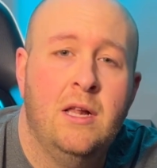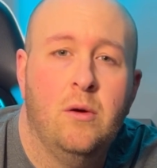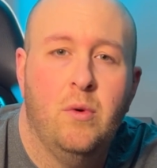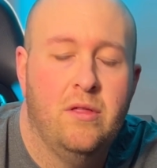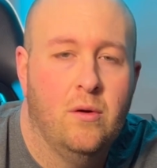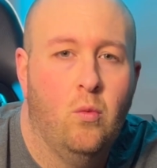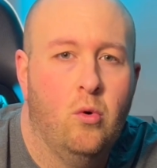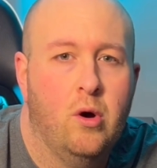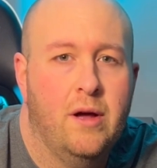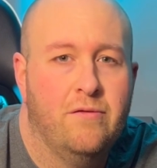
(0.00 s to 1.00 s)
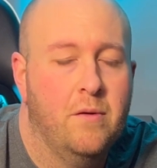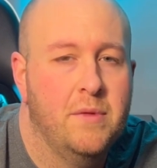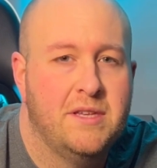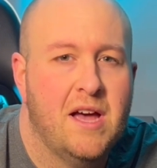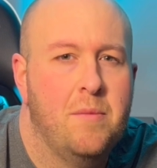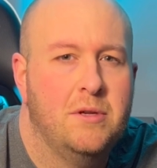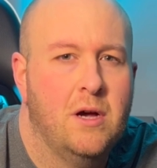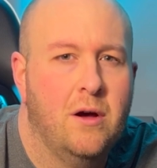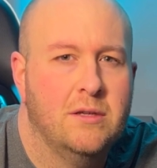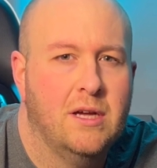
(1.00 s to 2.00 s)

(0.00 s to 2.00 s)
with water from the tap as hot as